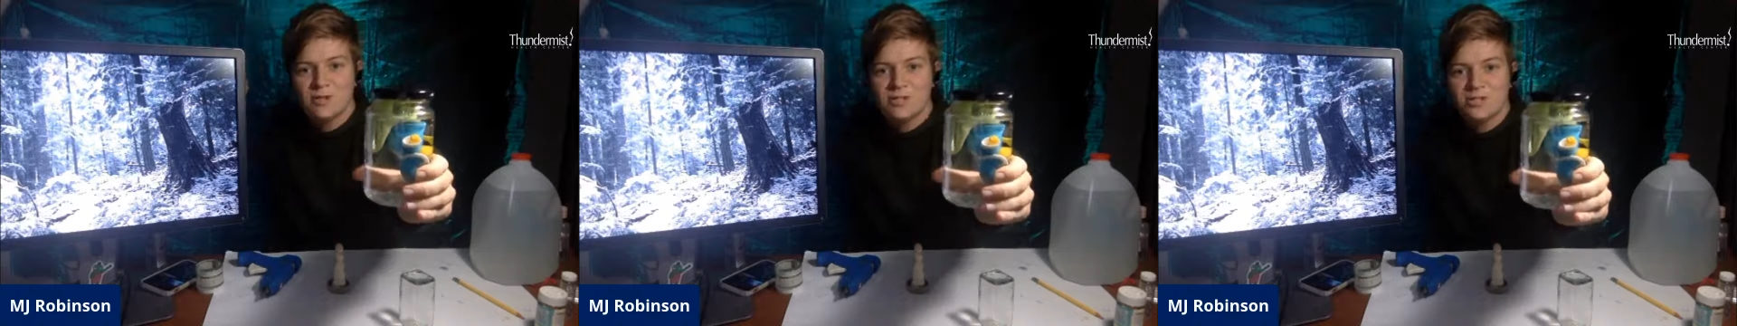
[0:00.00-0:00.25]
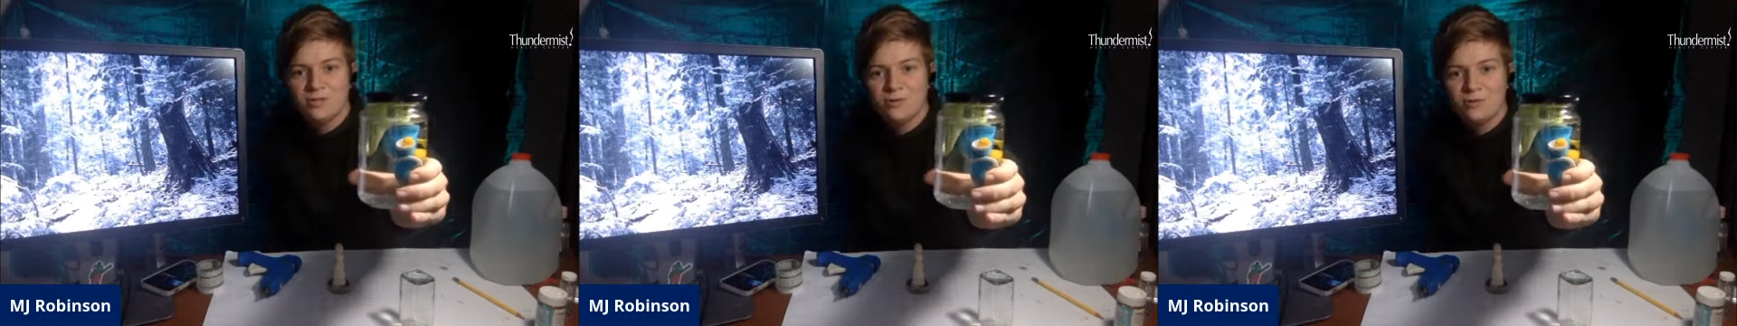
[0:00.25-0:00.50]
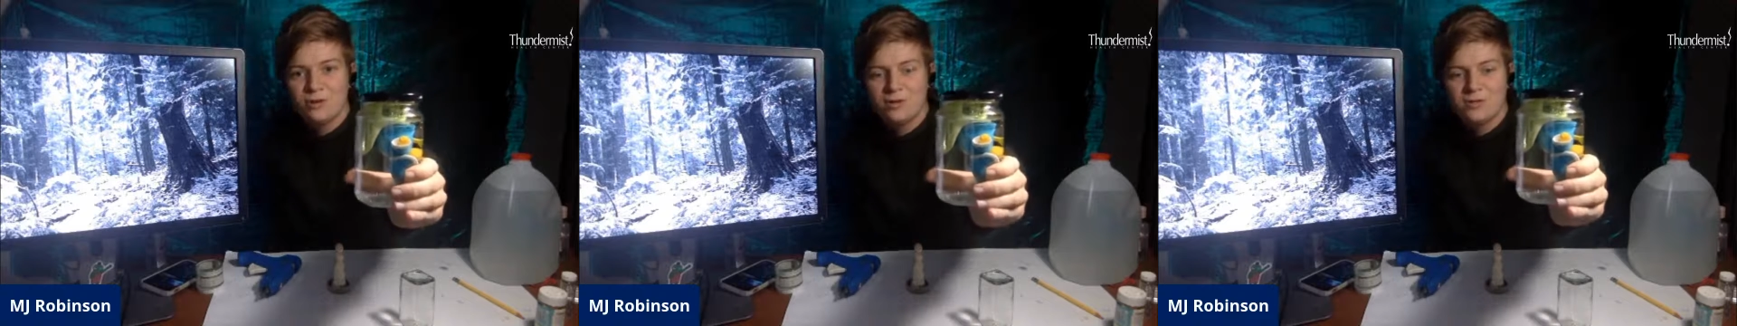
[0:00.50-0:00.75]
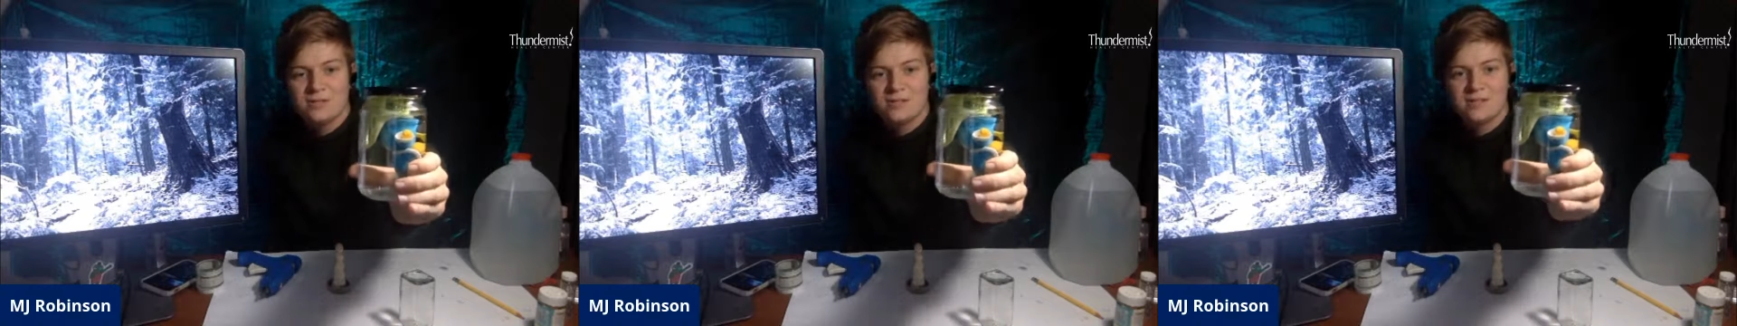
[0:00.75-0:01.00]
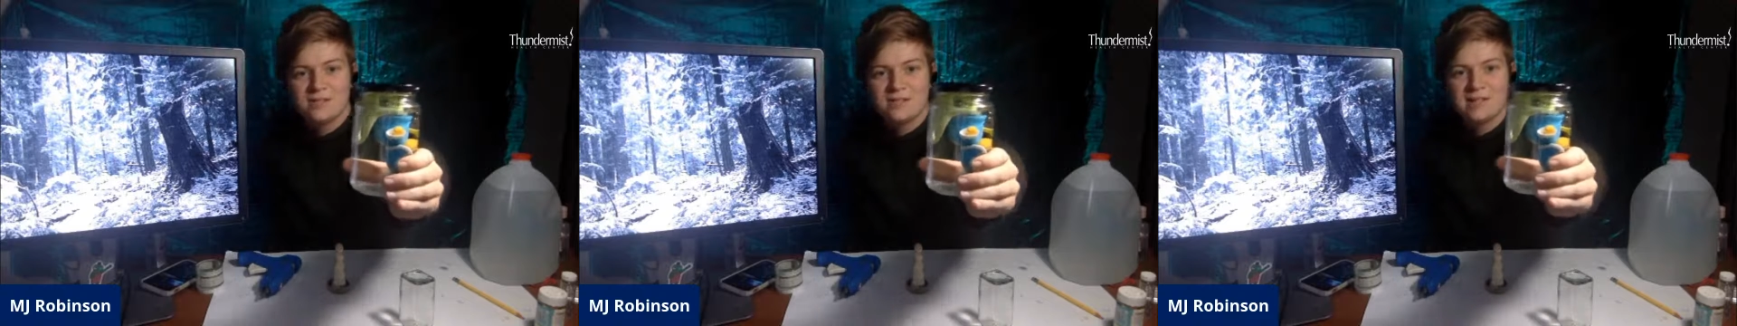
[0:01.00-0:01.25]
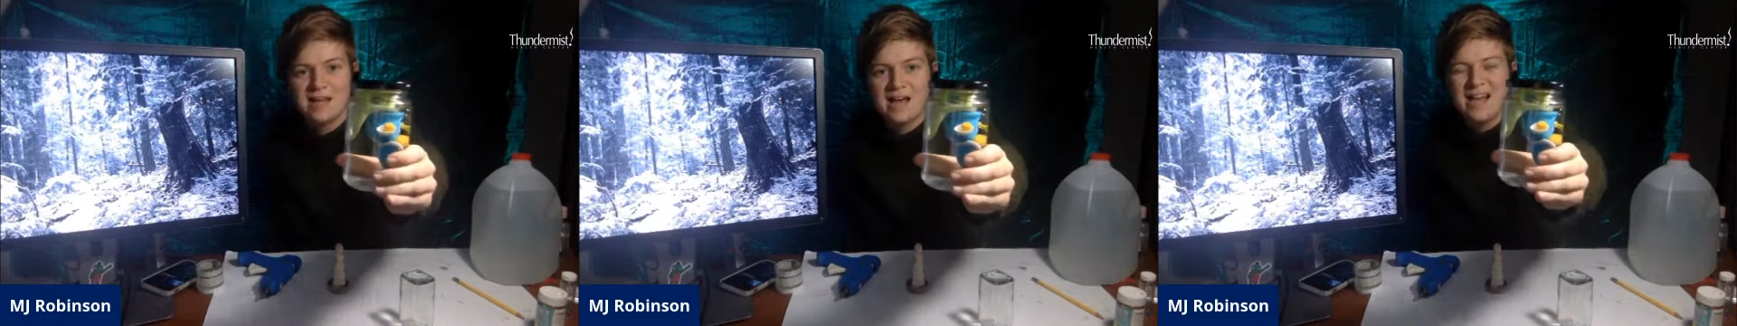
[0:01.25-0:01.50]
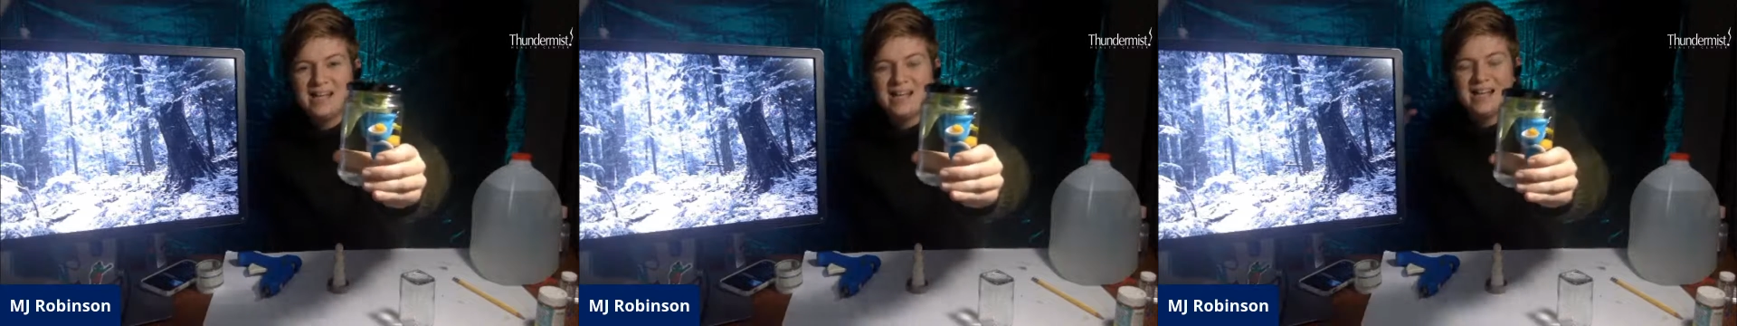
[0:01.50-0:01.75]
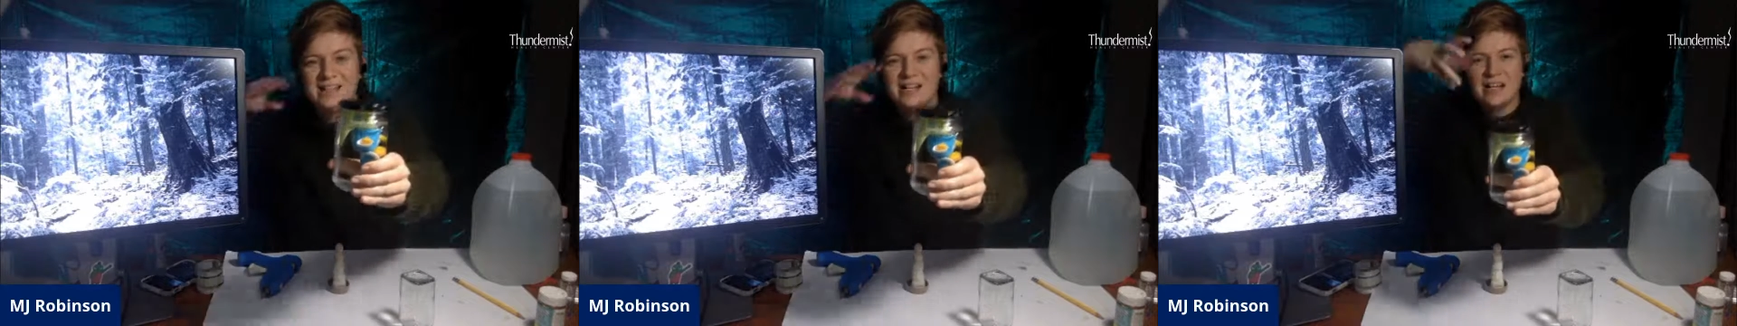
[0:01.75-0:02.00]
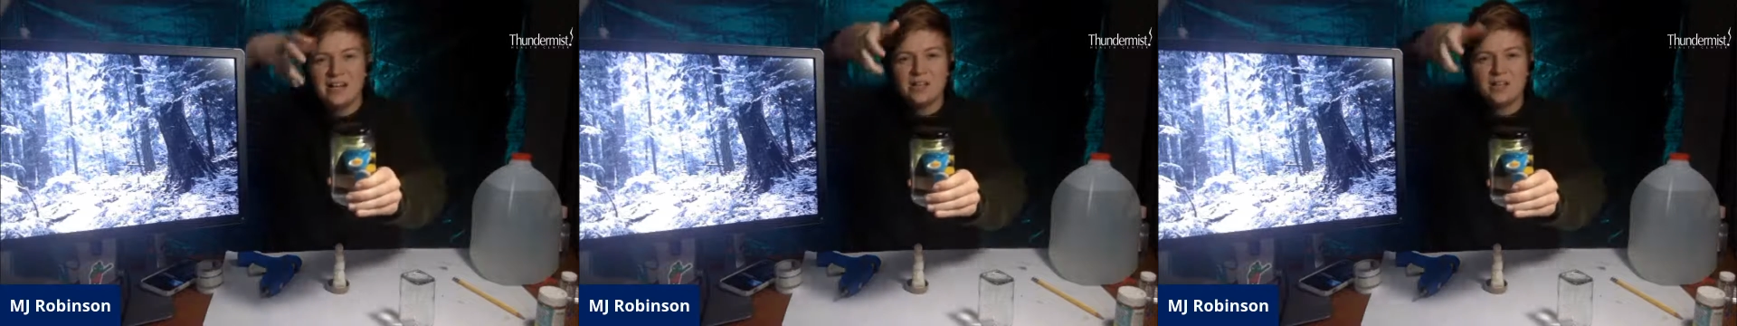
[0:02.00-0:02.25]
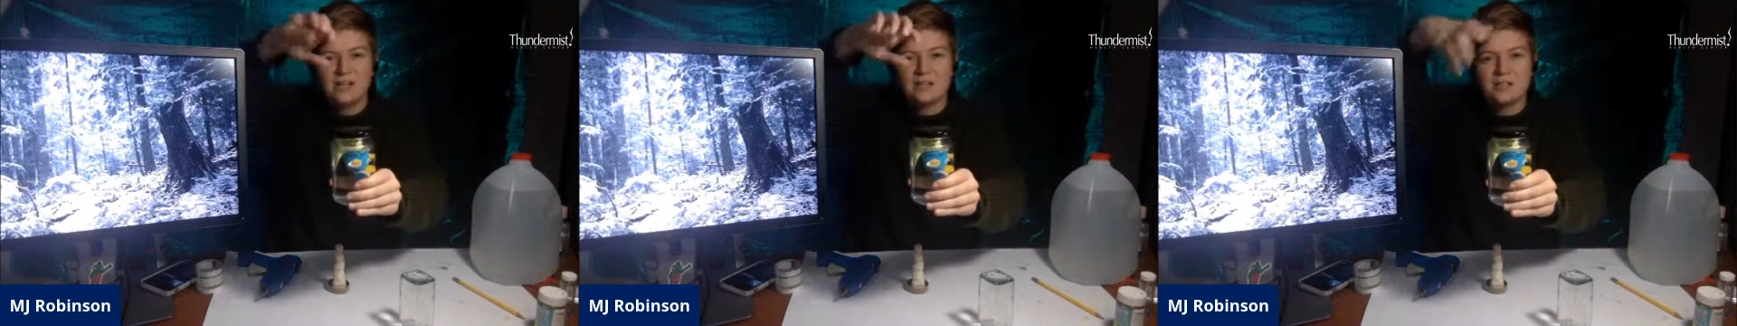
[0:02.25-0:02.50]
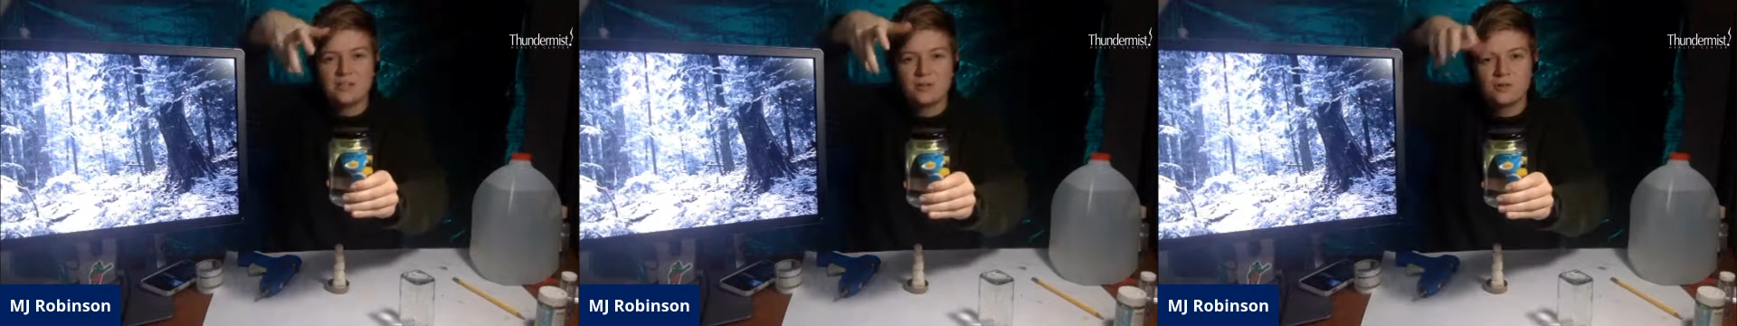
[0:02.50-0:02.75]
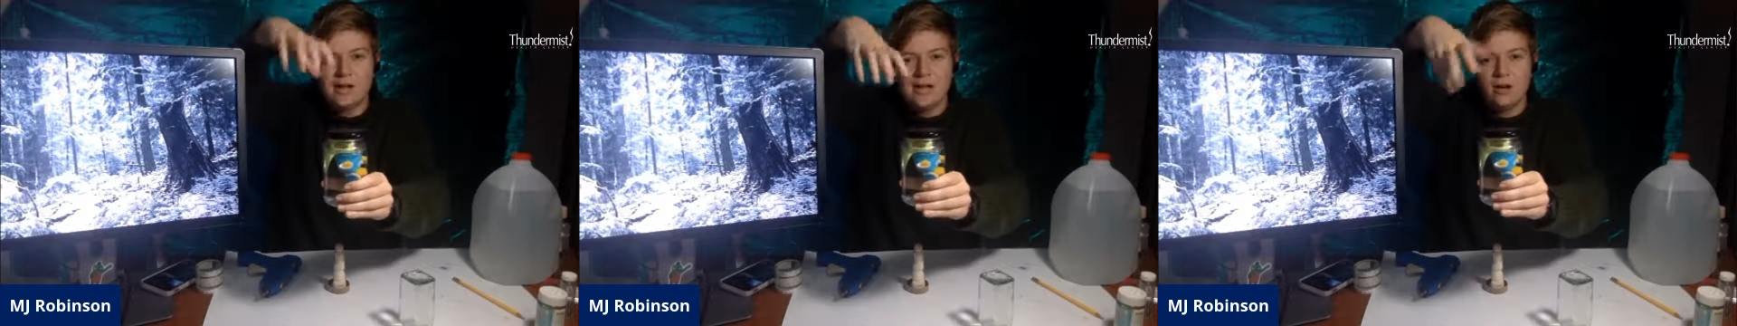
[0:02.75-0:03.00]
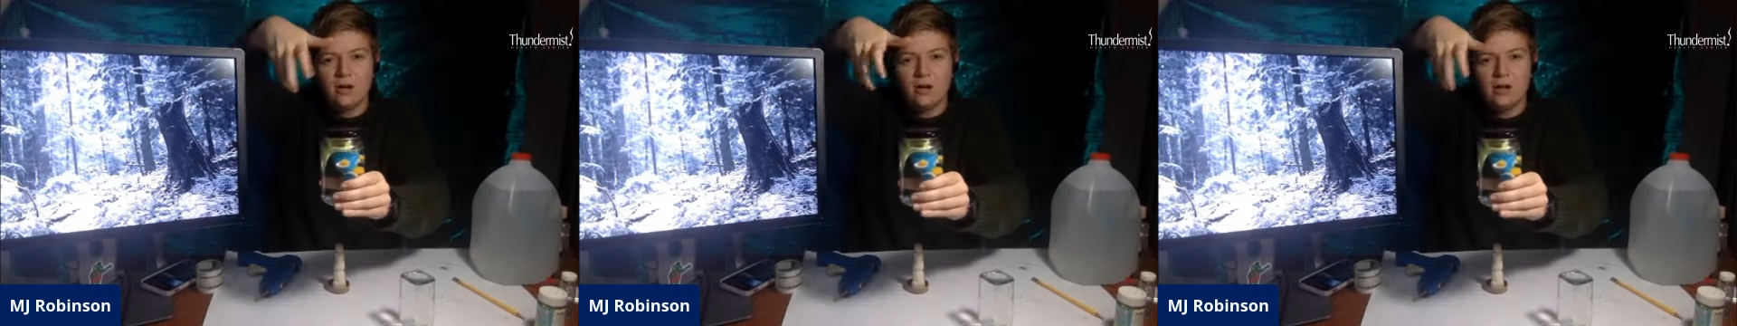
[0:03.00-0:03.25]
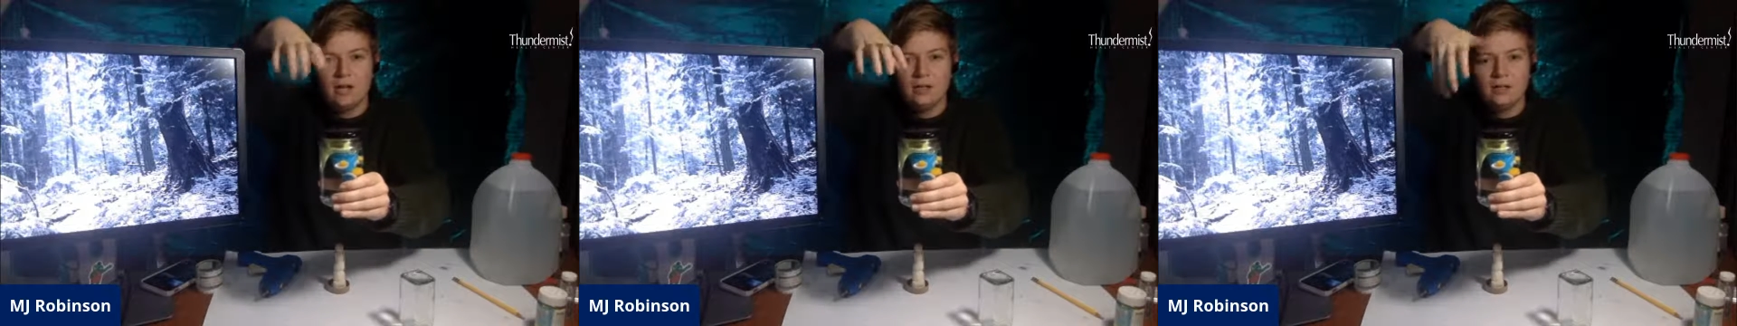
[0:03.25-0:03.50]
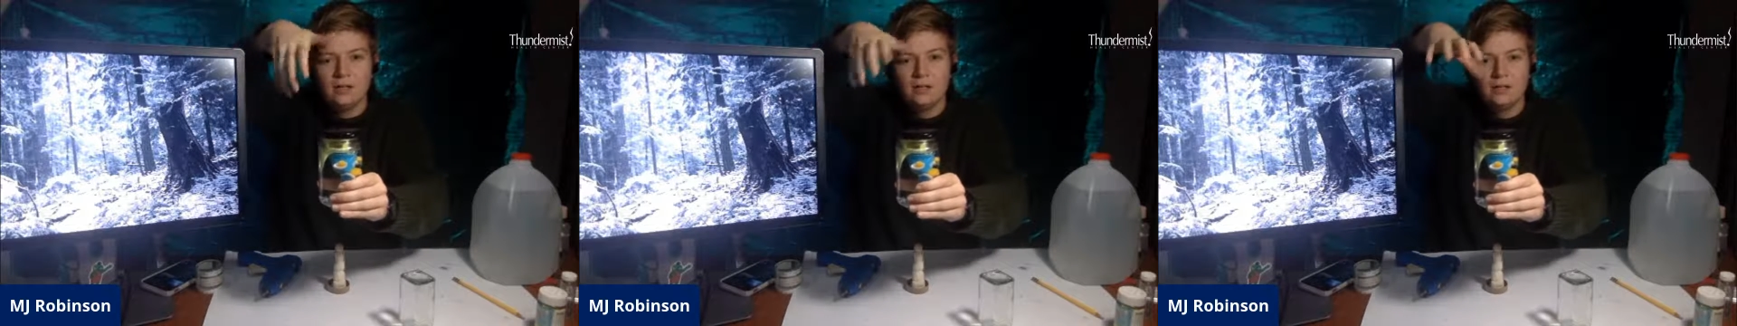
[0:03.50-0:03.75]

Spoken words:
were too close to the side, and then I couldn't screw it on